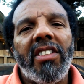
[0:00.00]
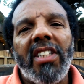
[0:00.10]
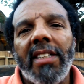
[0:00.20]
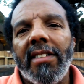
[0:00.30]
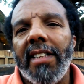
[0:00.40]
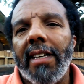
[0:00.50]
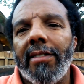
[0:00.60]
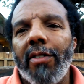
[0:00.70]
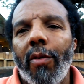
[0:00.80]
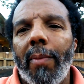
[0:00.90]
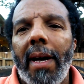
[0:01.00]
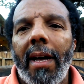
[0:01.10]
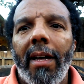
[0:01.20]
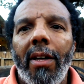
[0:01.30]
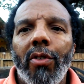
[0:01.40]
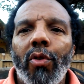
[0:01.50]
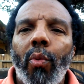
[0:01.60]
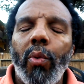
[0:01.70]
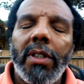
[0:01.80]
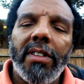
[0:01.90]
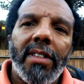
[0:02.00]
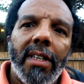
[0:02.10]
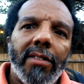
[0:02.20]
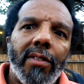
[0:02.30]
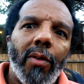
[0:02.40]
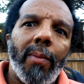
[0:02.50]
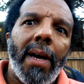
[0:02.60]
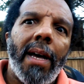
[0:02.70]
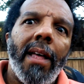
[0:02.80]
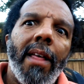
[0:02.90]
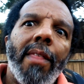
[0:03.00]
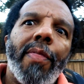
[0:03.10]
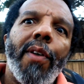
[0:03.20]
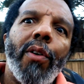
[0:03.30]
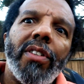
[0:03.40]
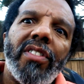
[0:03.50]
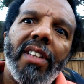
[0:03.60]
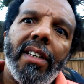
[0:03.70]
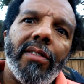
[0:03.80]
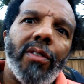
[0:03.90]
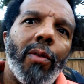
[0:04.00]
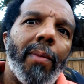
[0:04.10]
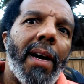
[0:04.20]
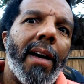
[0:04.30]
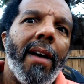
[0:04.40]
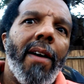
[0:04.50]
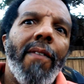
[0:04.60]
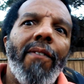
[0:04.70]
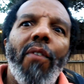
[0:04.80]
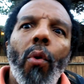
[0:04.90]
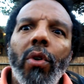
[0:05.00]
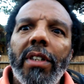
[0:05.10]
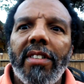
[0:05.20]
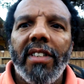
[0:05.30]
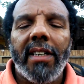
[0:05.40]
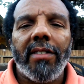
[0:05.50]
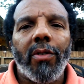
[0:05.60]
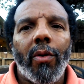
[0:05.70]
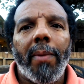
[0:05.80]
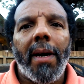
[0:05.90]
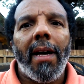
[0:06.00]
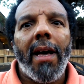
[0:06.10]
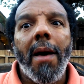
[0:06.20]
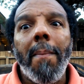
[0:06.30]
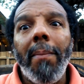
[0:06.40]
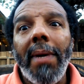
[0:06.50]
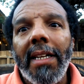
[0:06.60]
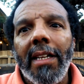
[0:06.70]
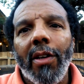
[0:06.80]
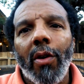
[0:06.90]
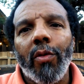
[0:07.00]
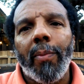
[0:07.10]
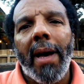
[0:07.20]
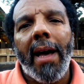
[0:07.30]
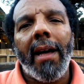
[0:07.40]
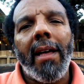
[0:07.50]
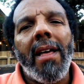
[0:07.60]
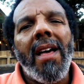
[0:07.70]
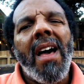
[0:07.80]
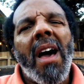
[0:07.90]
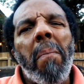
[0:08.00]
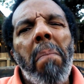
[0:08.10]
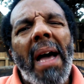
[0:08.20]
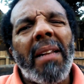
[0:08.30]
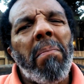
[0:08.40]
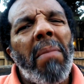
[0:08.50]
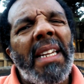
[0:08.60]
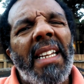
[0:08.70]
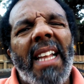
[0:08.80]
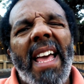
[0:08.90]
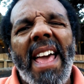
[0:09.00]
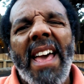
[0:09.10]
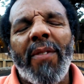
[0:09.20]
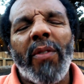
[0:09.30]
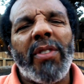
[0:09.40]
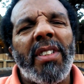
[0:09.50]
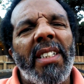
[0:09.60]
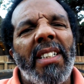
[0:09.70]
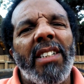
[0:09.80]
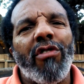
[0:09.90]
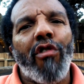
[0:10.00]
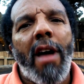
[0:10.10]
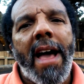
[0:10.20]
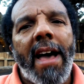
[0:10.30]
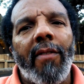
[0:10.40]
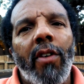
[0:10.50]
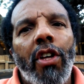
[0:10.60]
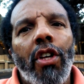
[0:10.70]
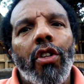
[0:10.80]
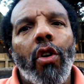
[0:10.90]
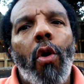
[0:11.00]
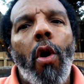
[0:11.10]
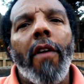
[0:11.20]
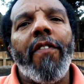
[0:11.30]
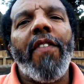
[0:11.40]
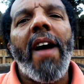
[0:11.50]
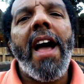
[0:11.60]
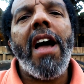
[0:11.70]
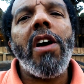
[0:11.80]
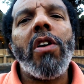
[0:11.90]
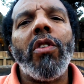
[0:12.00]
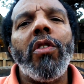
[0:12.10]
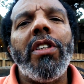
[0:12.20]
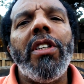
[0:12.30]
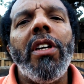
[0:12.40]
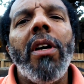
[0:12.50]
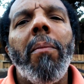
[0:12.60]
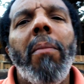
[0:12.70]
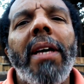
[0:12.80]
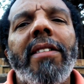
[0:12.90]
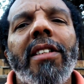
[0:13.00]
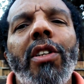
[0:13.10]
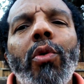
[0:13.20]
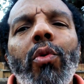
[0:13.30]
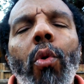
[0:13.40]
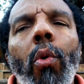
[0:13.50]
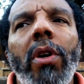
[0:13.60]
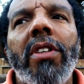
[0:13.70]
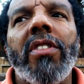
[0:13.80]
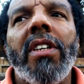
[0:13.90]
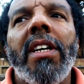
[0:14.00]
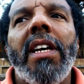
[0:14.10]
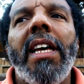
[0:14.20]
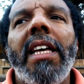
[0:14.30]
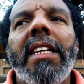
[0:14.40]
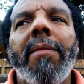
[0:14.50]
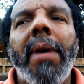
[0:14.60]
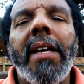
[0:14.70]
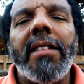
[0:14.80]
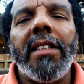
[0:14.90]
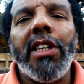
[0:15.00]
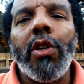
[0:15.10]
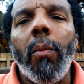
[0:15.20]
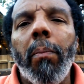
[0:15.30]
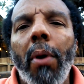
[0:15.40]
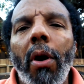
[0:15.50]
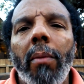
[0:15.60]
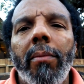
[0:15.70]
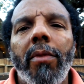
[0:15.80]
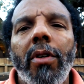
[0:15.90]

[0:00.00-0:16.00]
10 seconds go by. 20 seconds go by. 30 seconds go by. 40 seconds go by. A minute goes by. About a minute and a half of sitting in drive, the car finally makes a little noise, and it makes a little bump